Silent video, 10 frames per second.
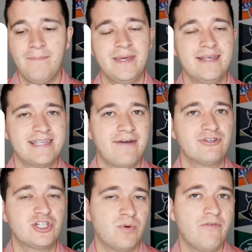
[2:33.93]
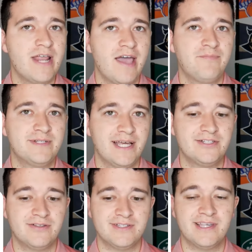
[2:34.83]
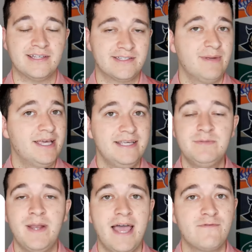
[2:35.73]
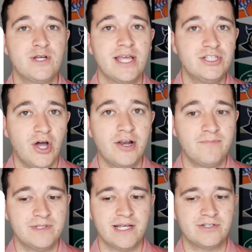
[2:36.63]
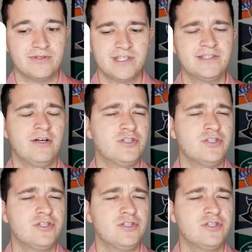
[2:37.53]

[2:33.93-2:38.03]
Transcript: Wemby has averaged 12.5 potential assists. He's been averaging a ton of potential assists.